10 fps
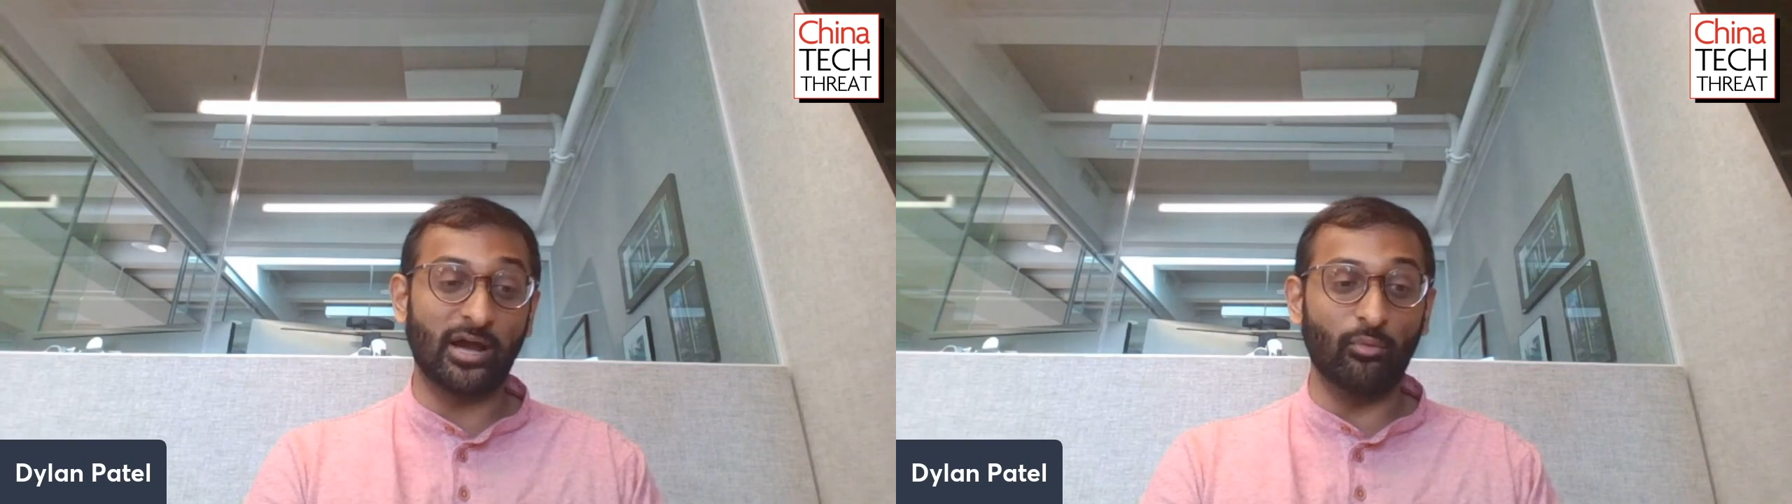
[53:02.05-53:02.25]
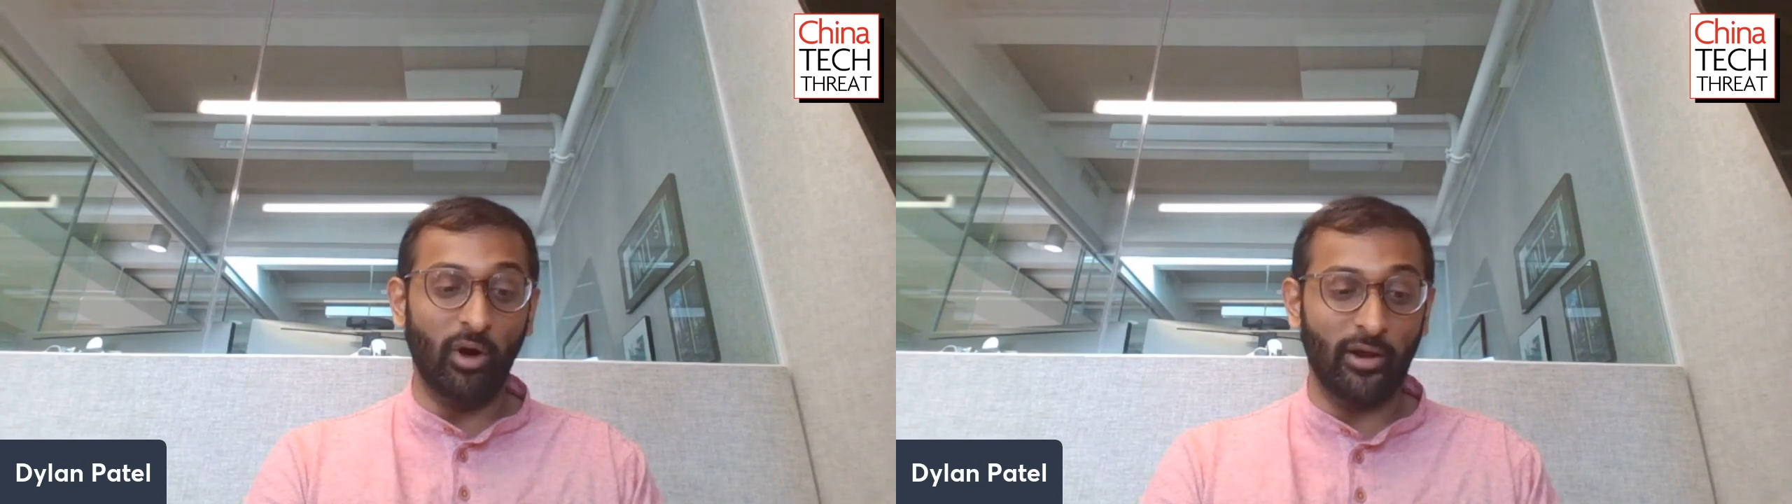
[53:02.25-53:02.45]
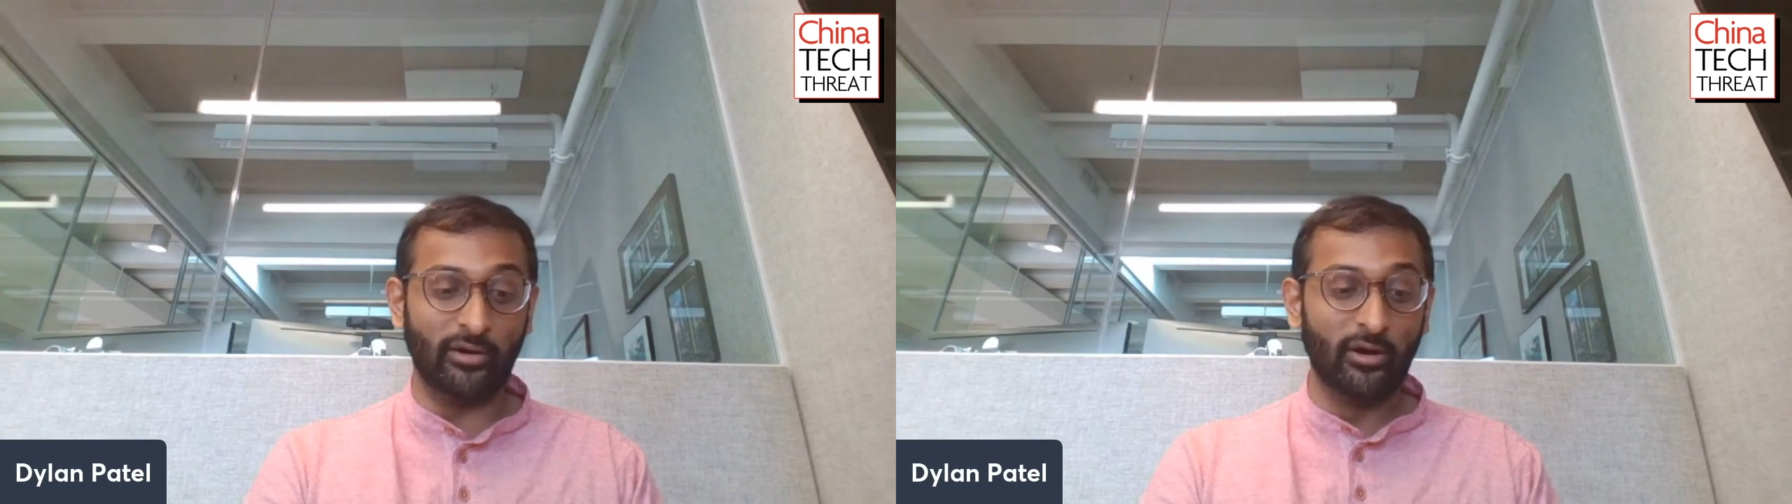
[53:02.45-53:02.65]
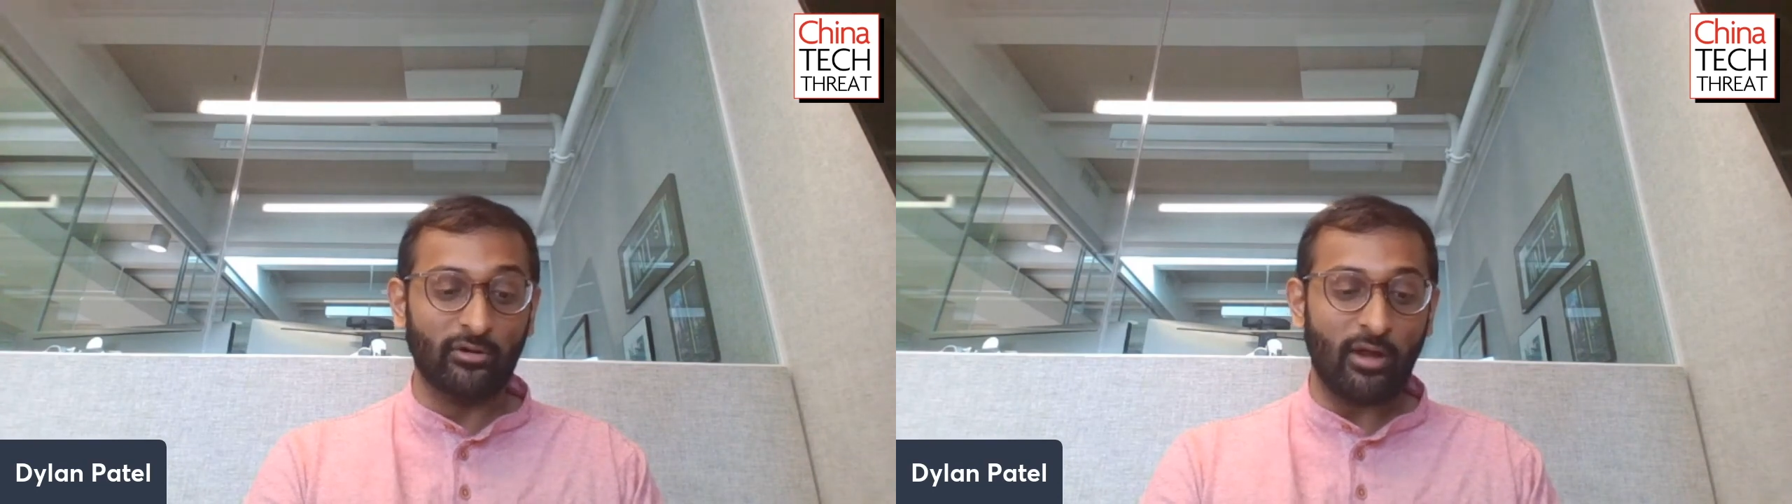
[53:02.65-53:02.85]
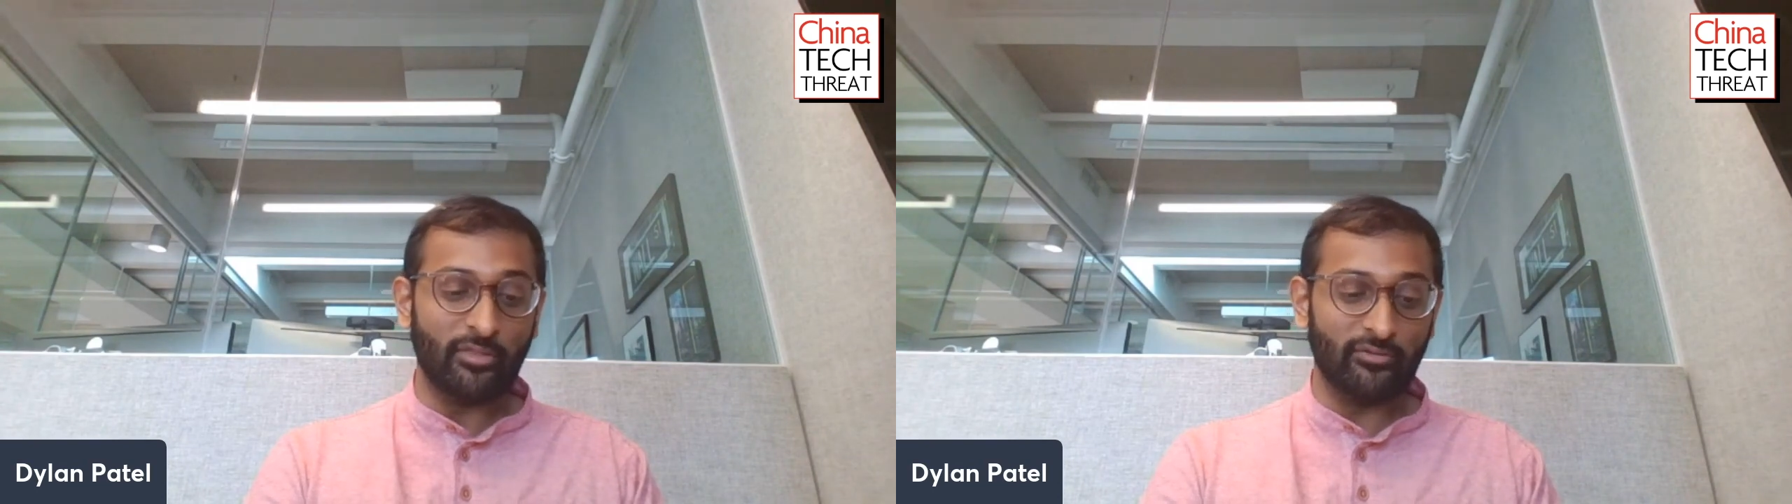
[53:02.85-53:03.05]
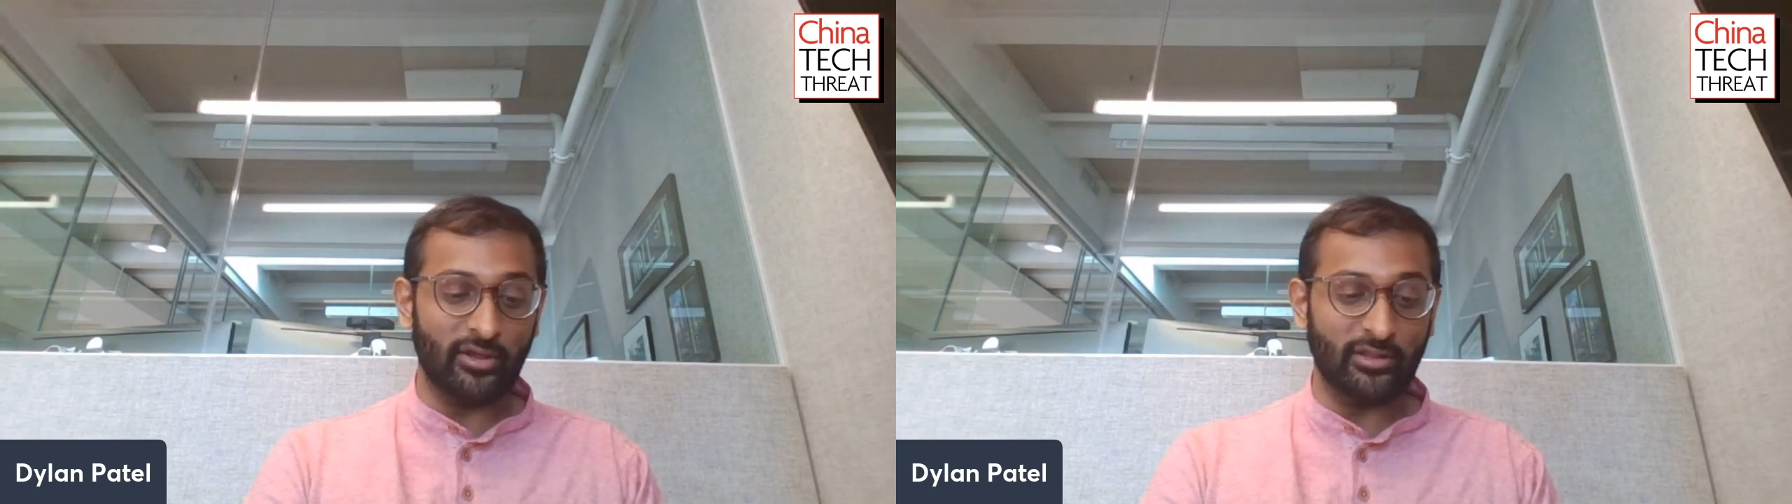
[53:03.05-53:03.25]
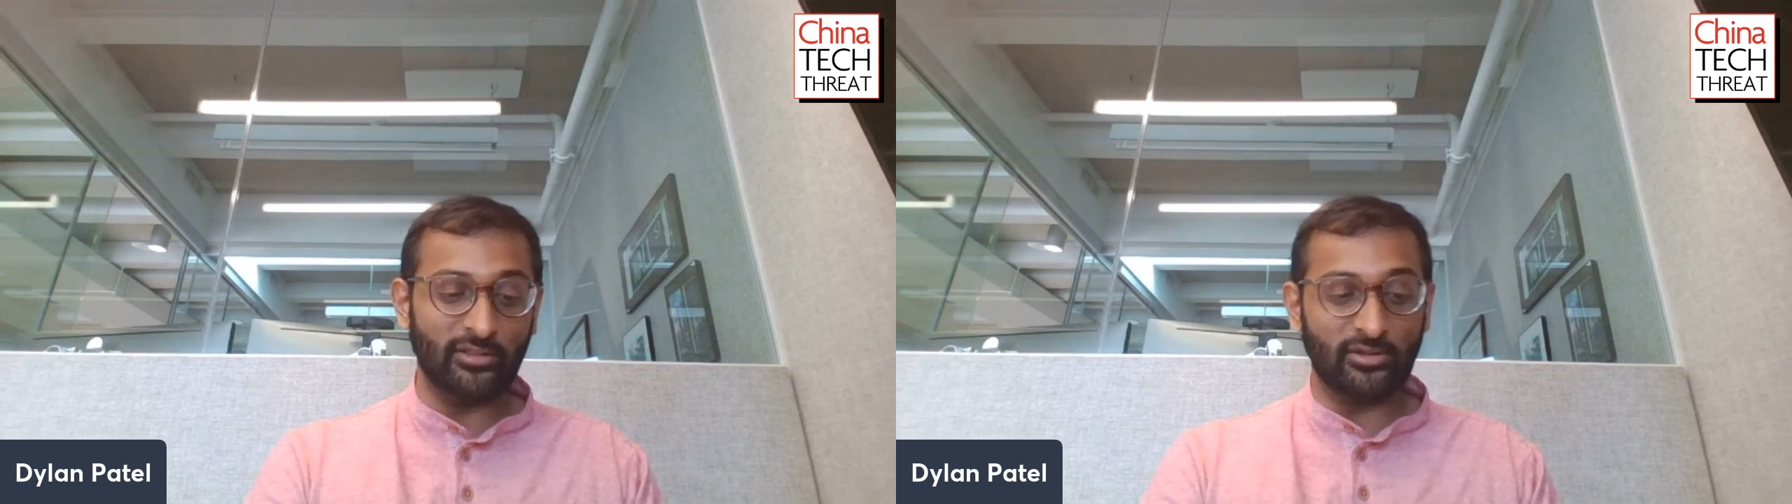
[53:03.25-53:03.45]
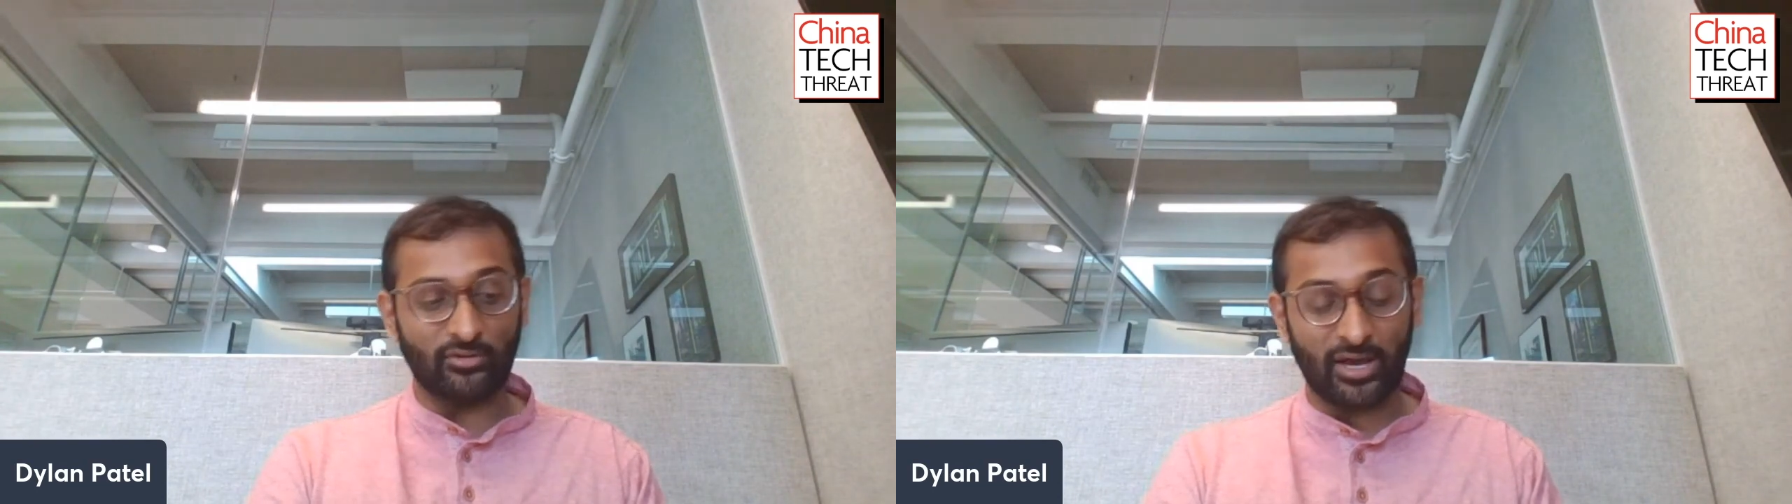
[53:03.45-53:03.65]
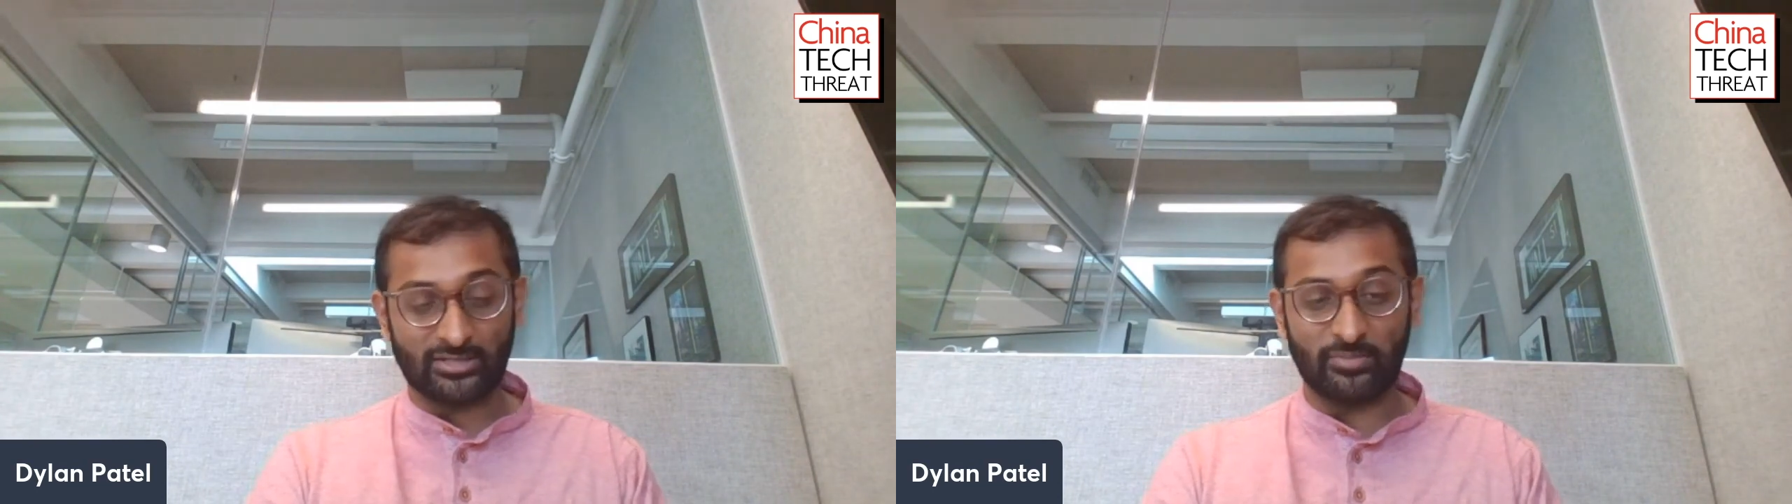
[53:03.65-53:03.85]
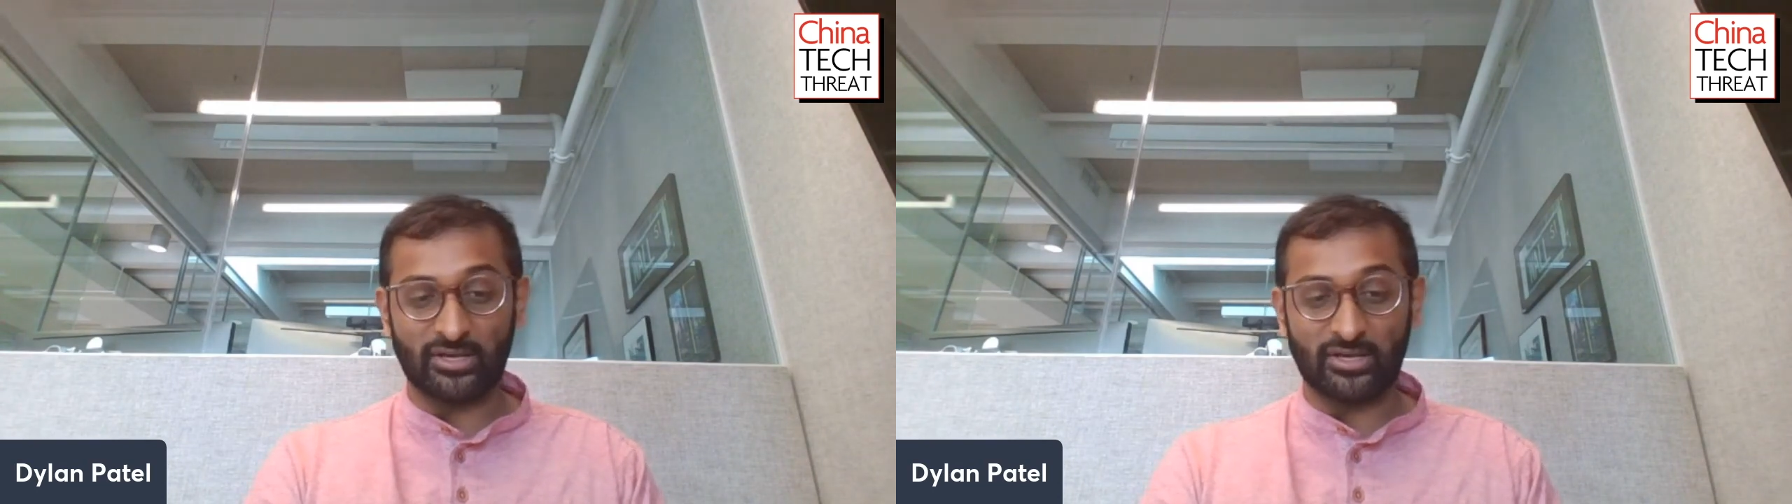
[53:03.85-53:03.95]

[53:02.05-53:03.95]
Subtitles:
Taiwan rather than in the US,